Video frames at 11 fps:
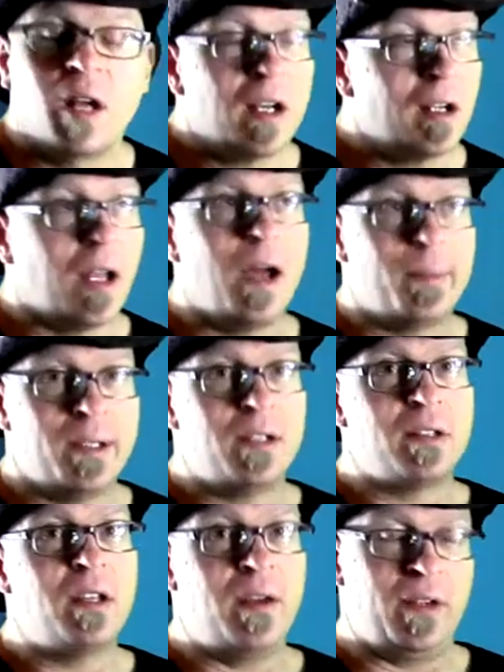not a lot, but
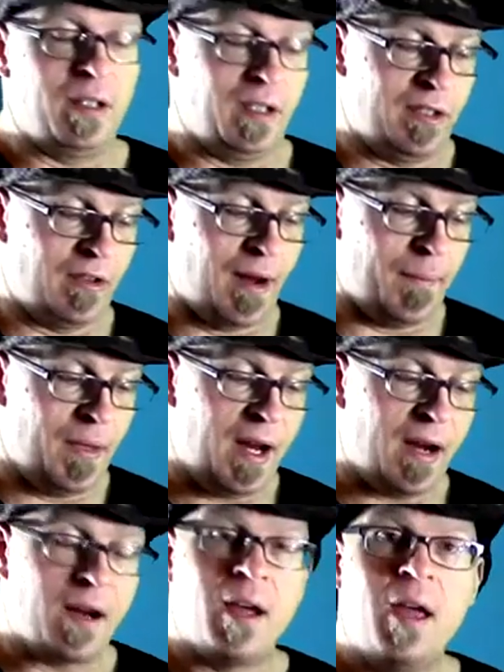there's definitely a drop
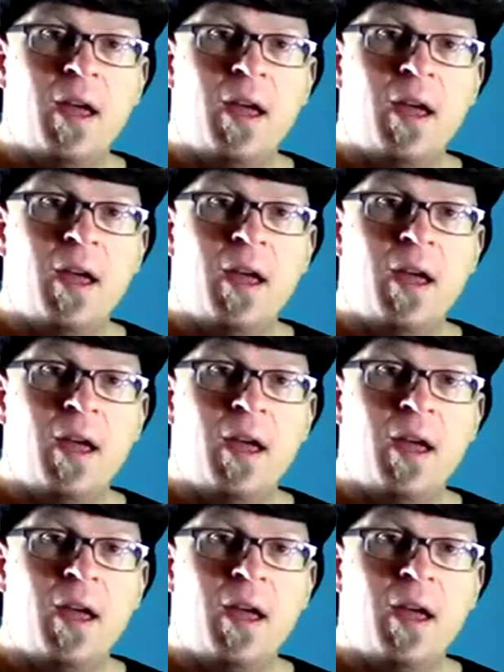there,